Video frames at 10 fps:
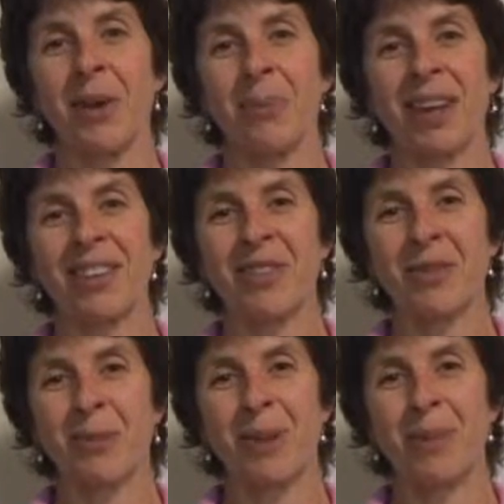that message
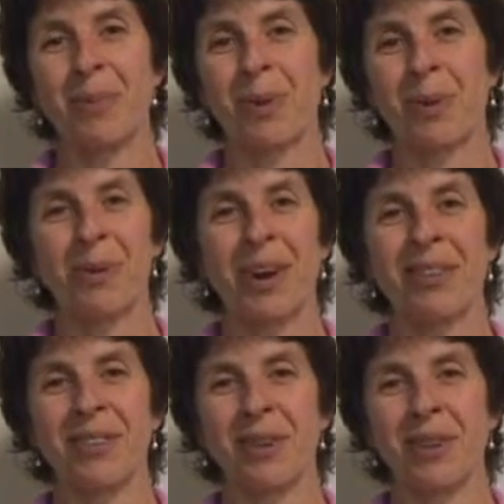with people
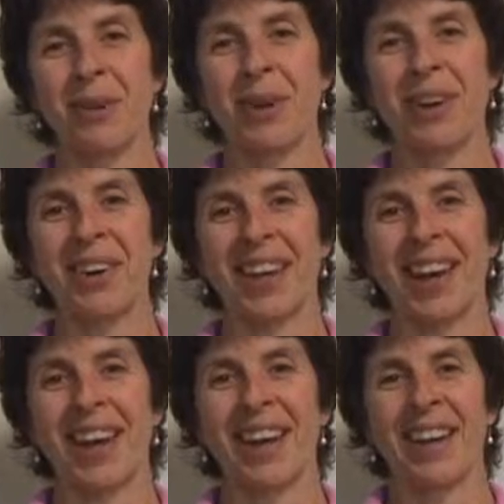throughout North
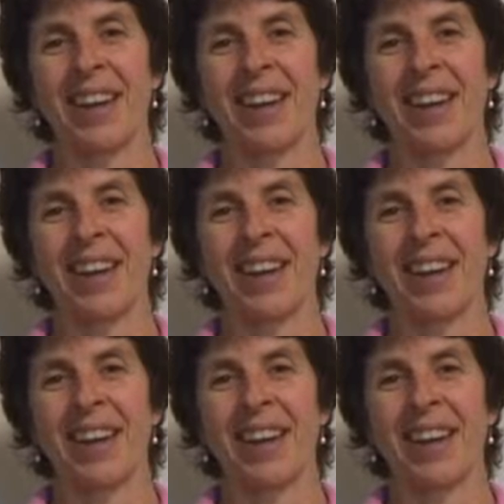America,